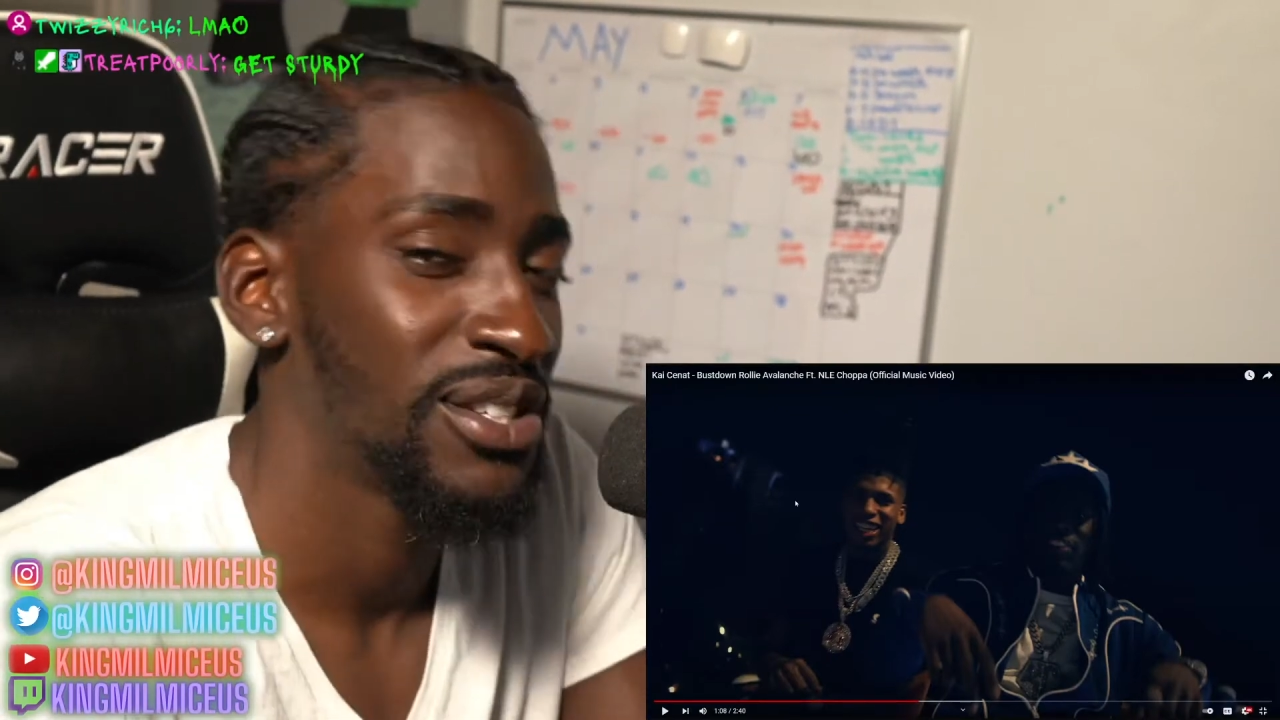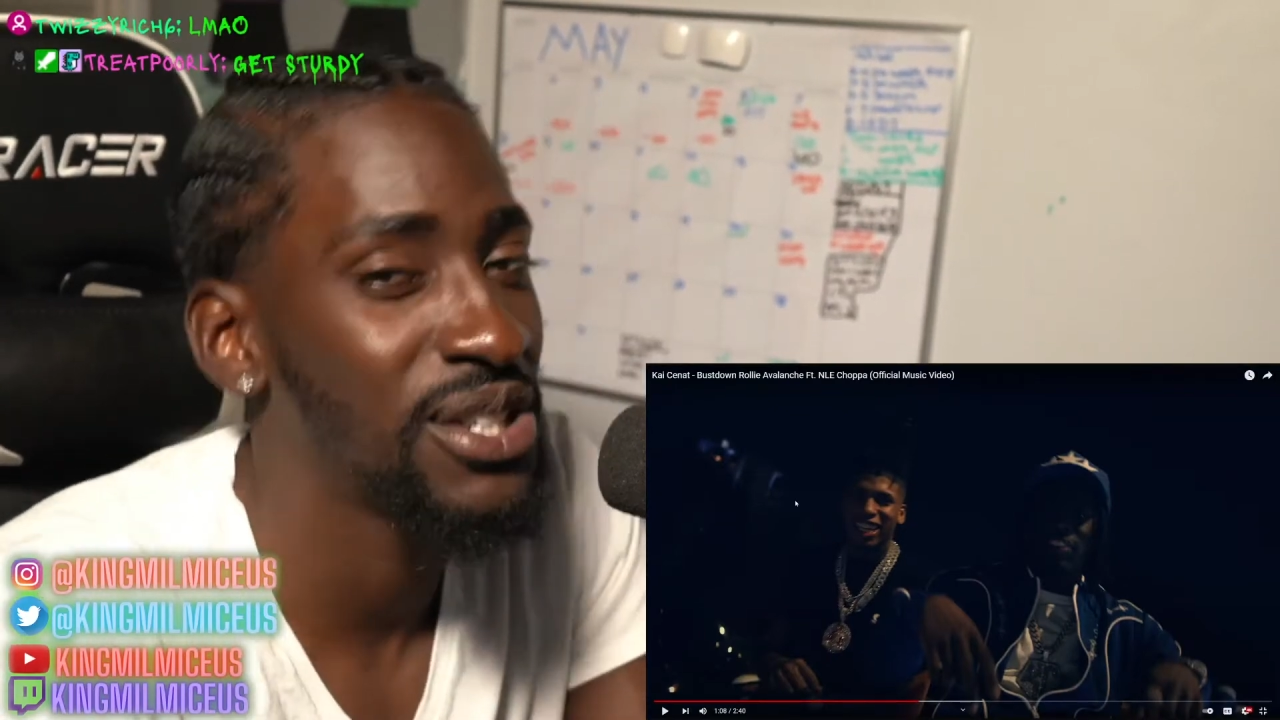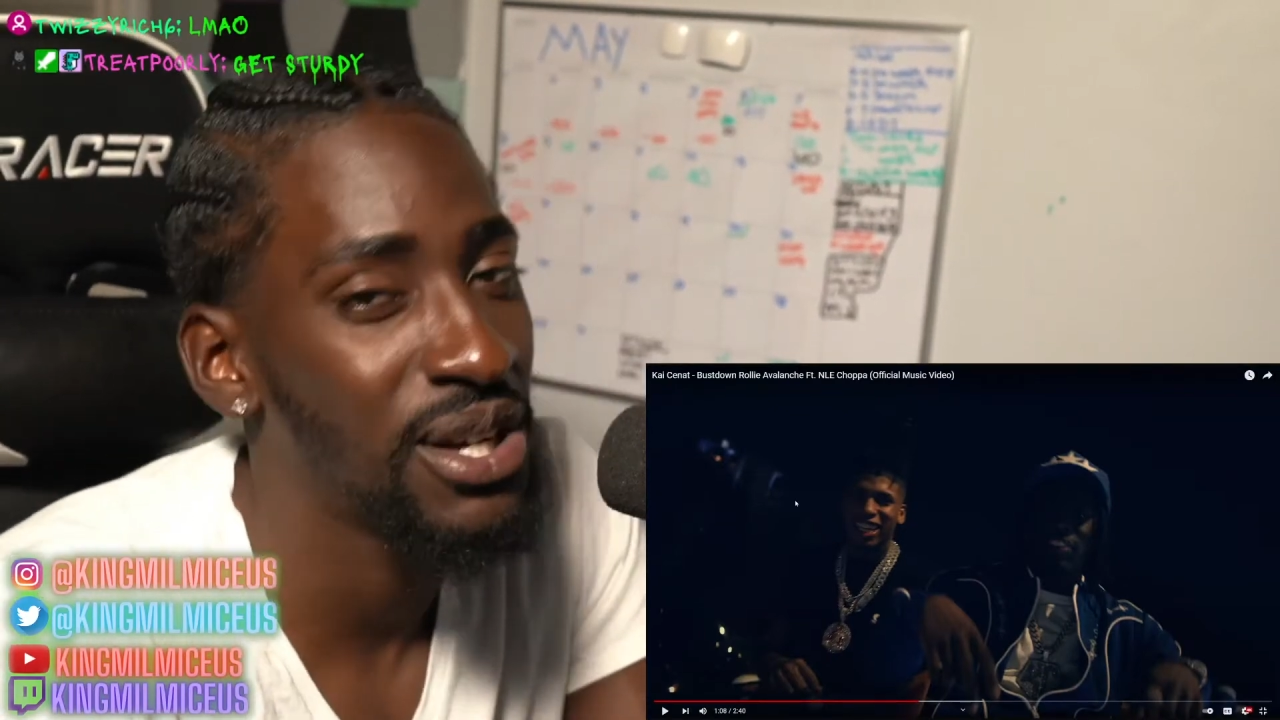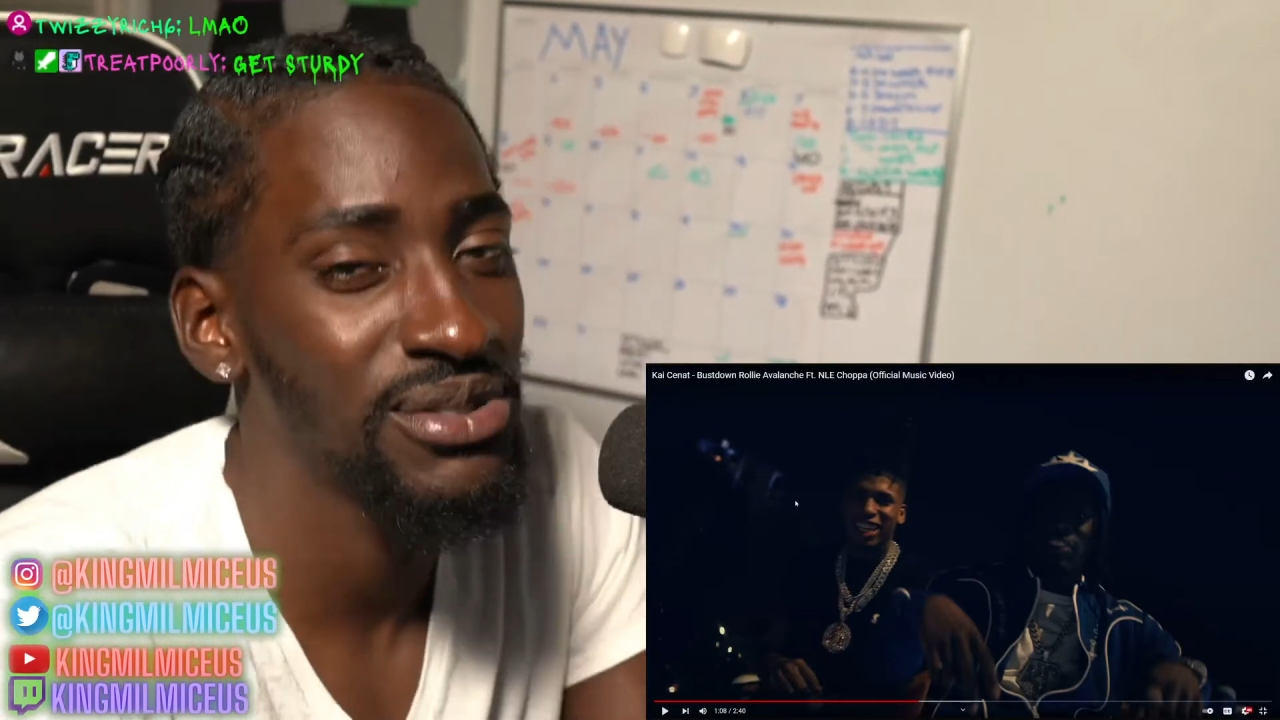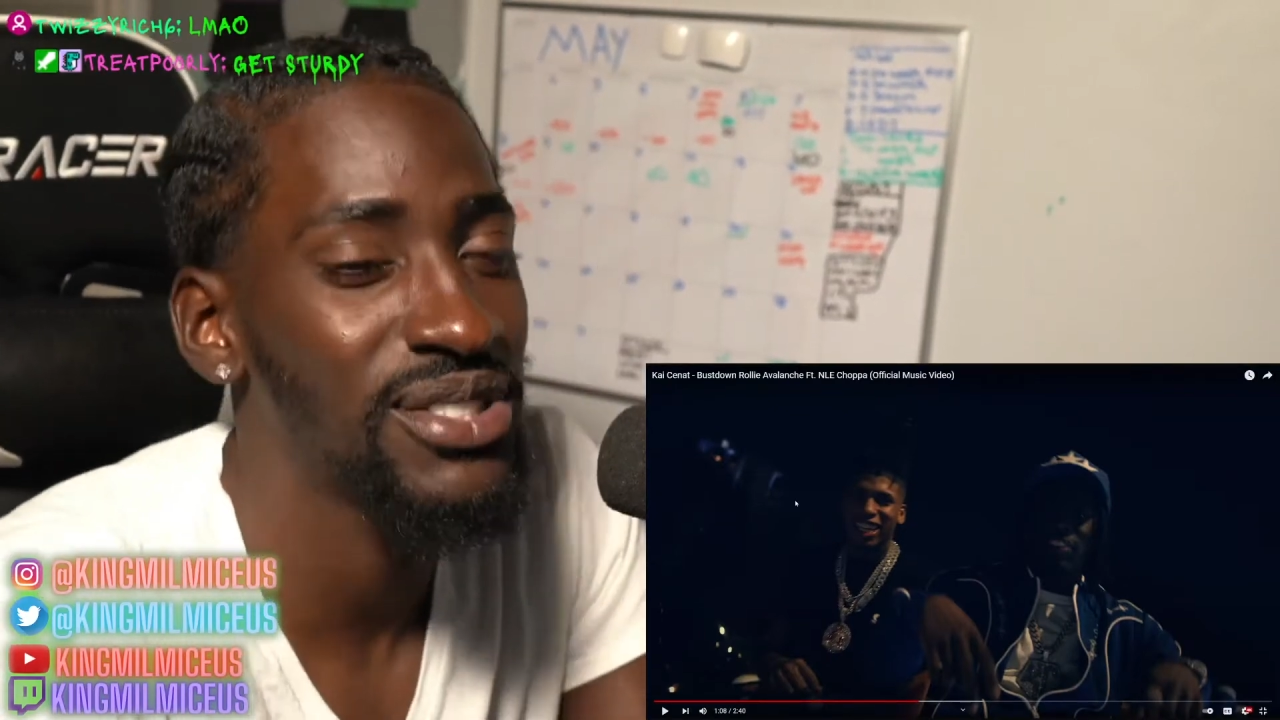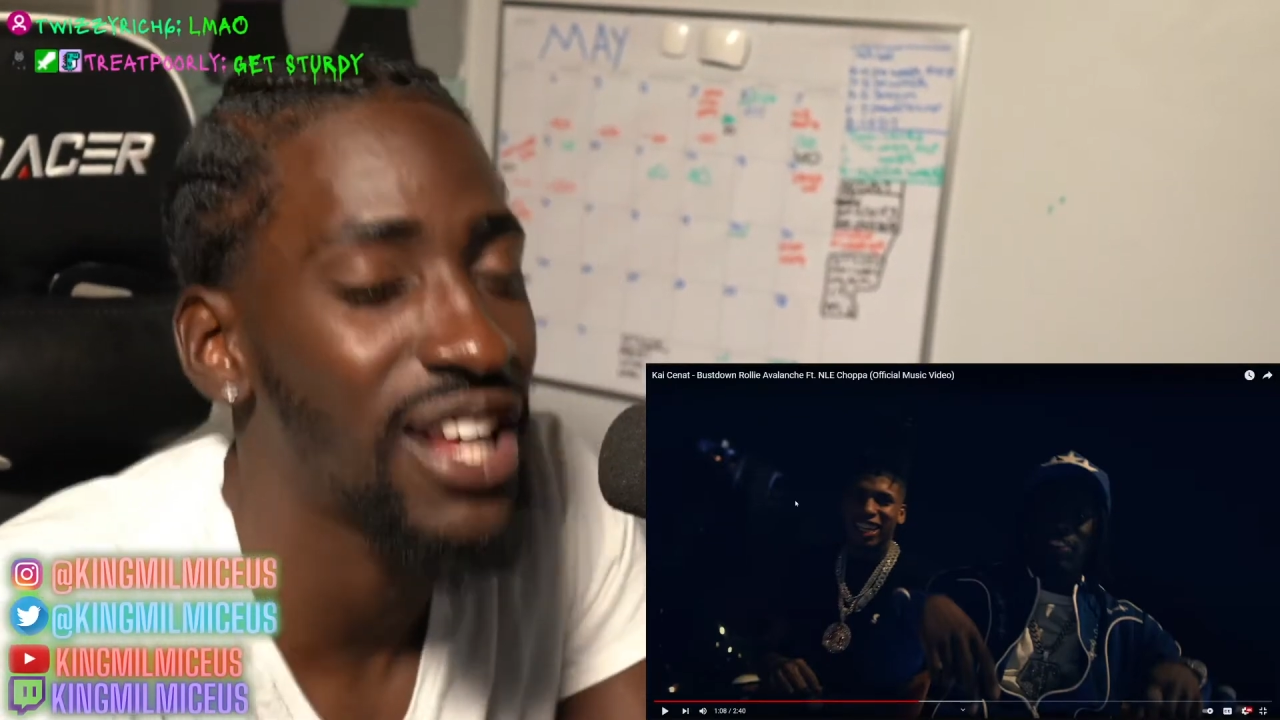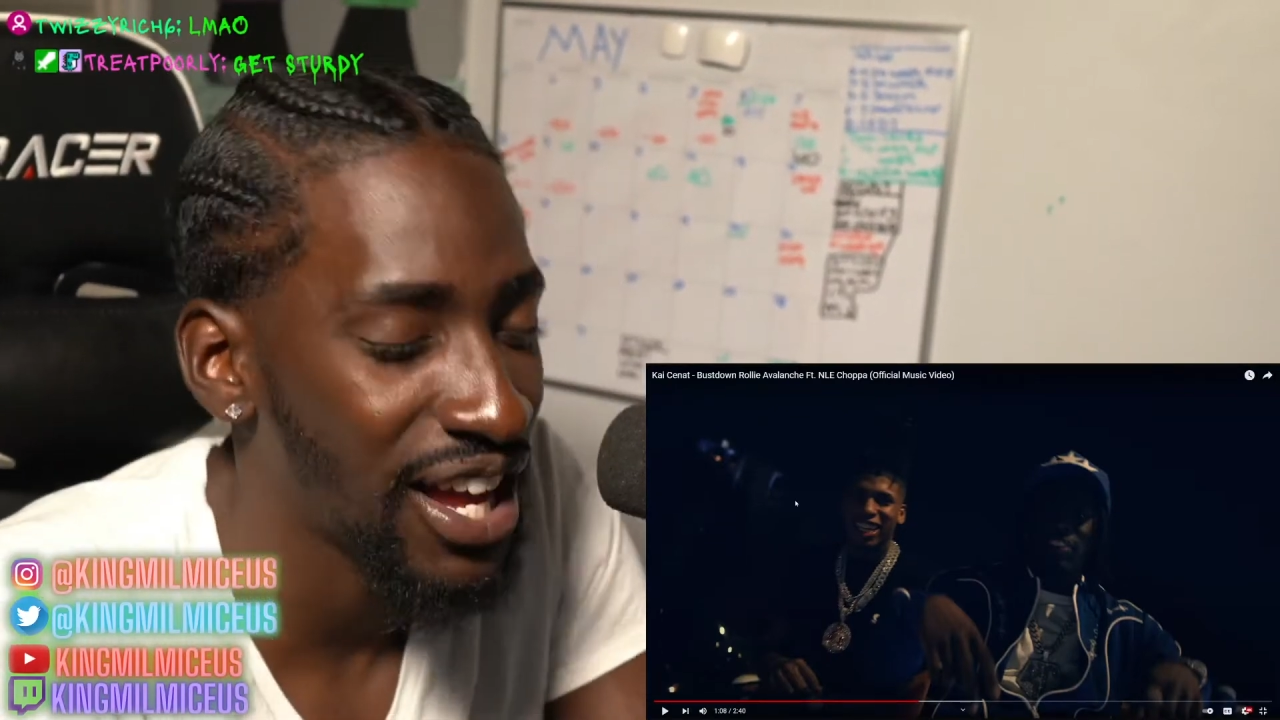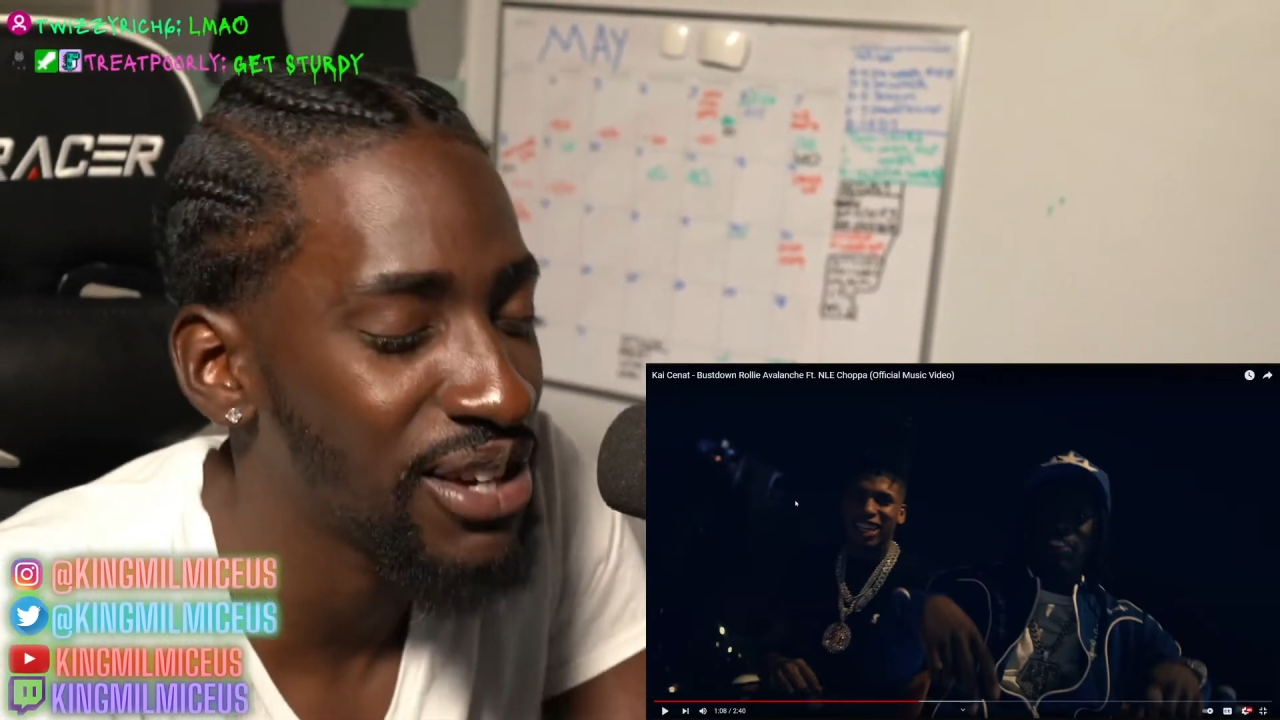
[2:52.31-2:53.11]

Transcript: You know what I'm saying? I